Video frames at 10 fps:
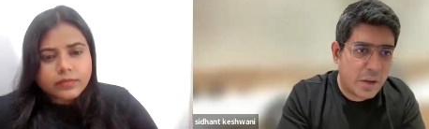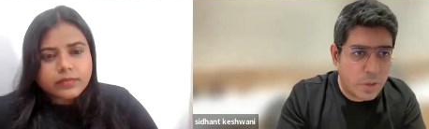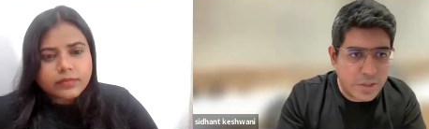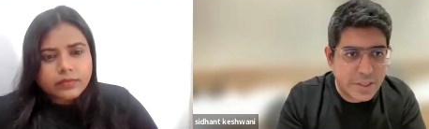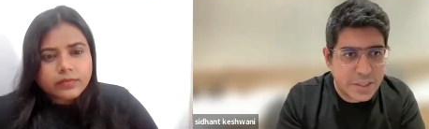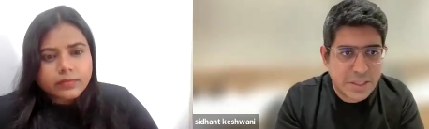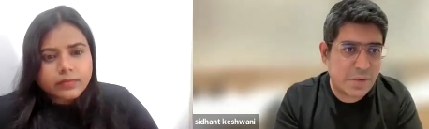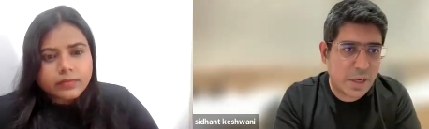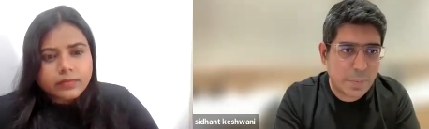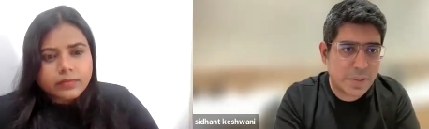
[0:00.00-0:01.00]
Speaker 1: we're only 60
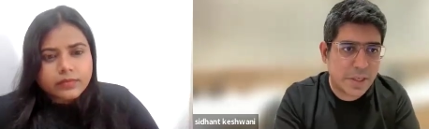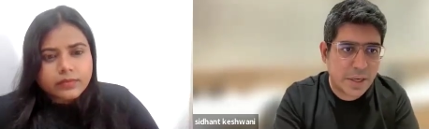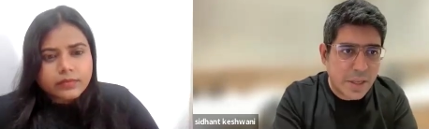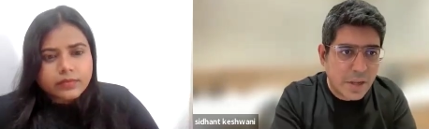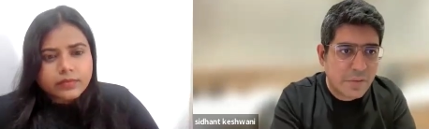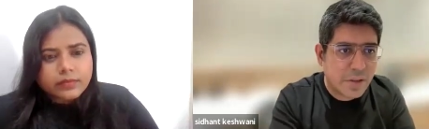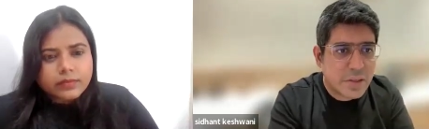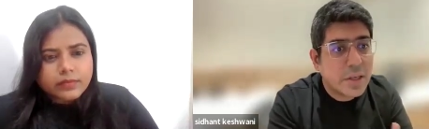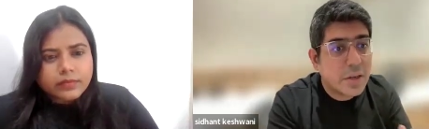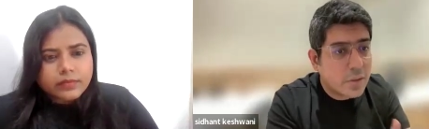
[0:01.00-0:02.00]
70% there
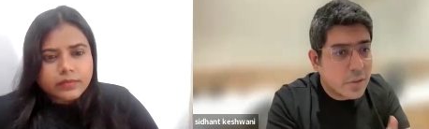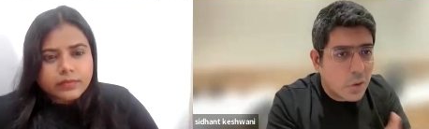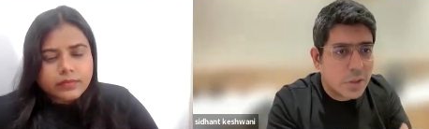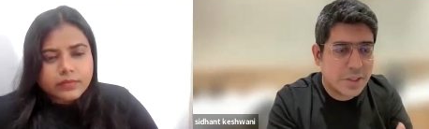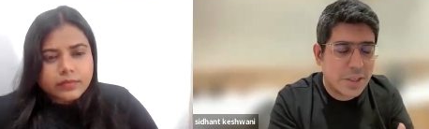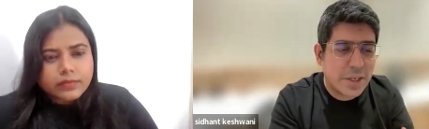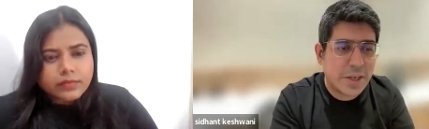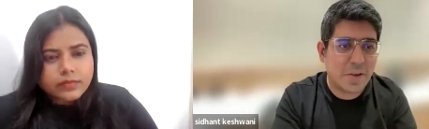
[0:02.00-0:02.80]
we're still constantly